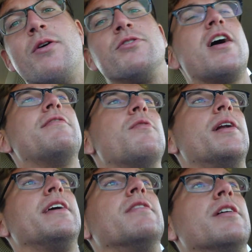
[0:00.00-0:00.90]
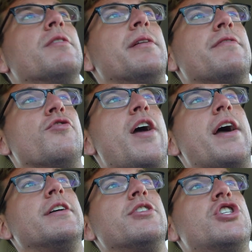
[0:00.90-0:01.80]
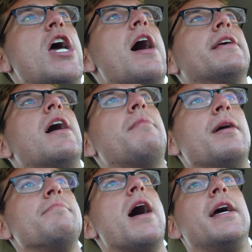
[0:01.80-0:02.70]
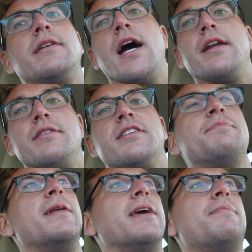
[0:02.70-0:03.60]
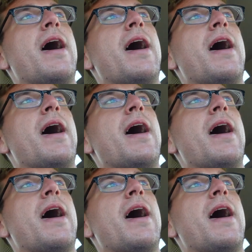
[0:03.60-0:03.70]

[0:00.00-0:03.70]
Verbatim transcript: hour drive, I want to give a little bit of a rant because John got my mind kind of spinning